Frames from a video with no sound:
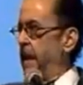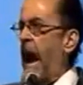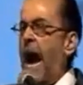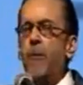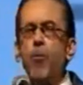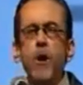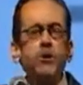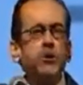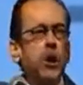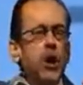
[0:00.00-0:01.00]
I
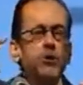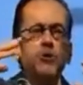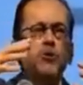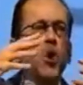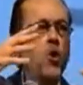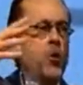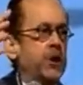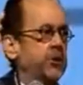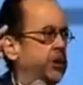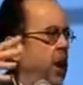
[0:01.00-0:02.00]
wish
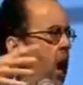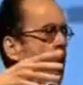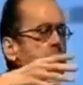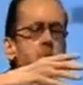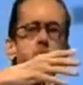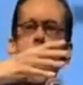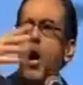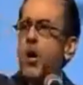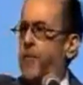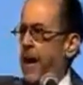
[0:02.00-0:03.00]
students and
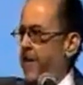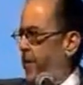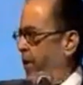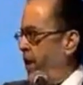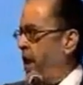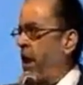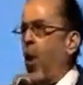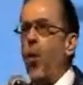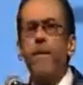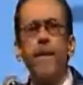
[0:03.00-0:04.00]
young people
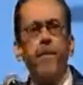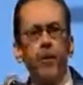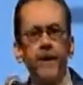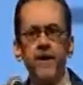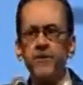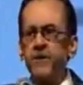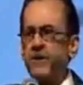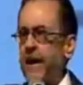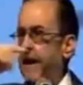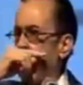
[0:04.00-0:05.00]
will be pulled in here to
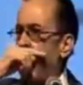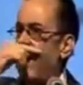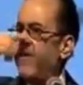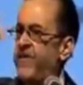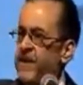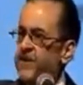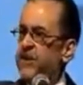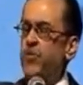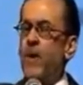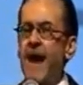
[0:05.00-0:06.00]
say, this
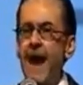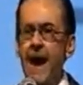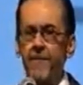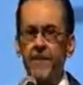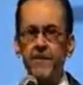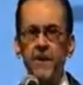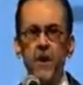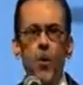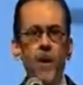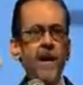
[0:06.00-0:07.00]
is what happens.
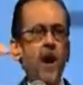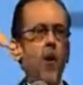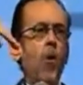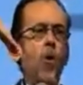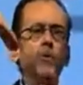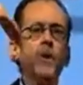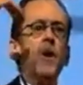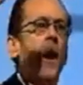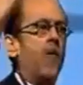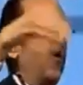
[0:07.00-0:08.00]
We need our own
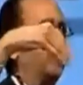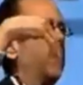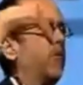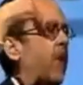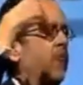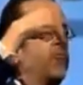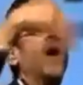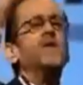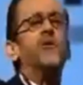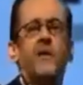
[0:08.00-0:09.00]

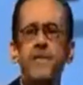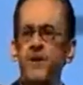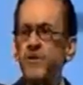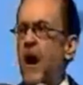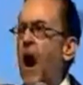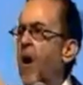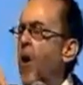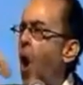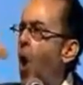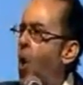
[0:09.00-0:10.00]
Russell Commission, our
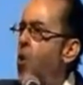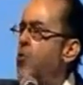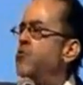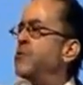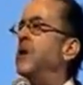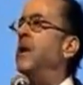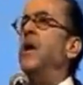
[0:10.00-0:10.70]
own